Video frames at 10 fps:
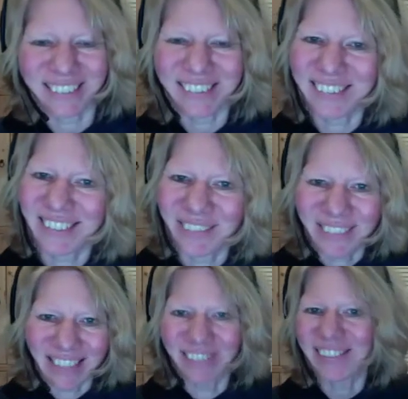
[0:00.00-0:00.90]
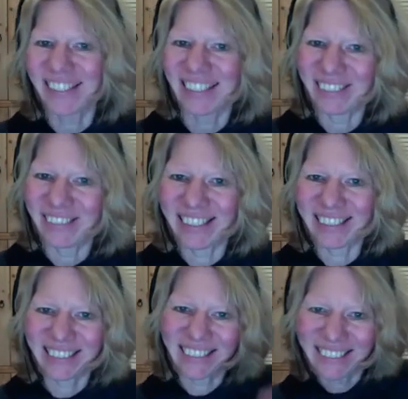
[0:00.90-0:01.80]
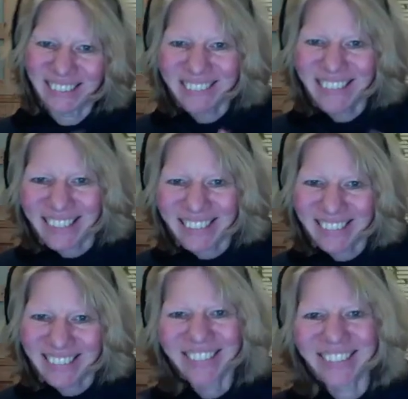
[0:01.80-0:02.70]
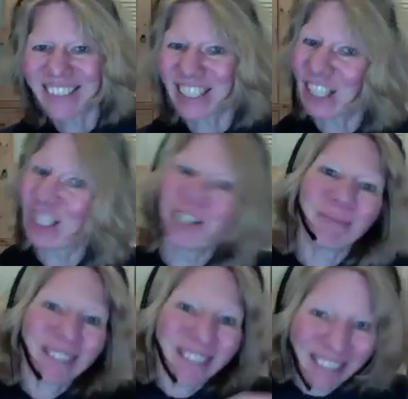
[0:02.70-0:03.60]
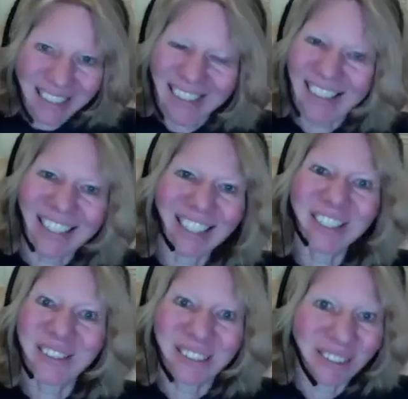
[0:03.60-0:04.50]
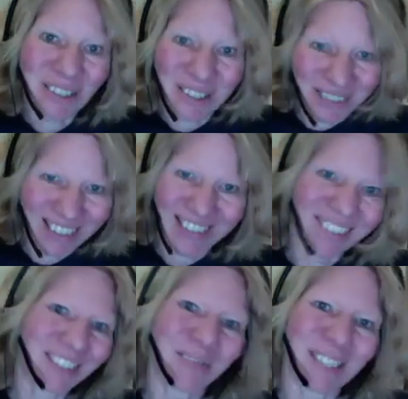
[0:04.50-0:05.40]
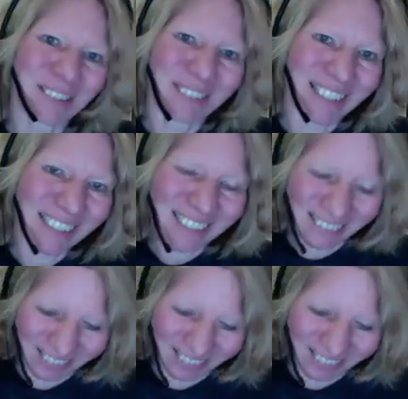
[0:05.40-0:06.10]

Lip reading: So sometimes an adventure is a little dangerous, but in the end, you just know everything's going to be all right.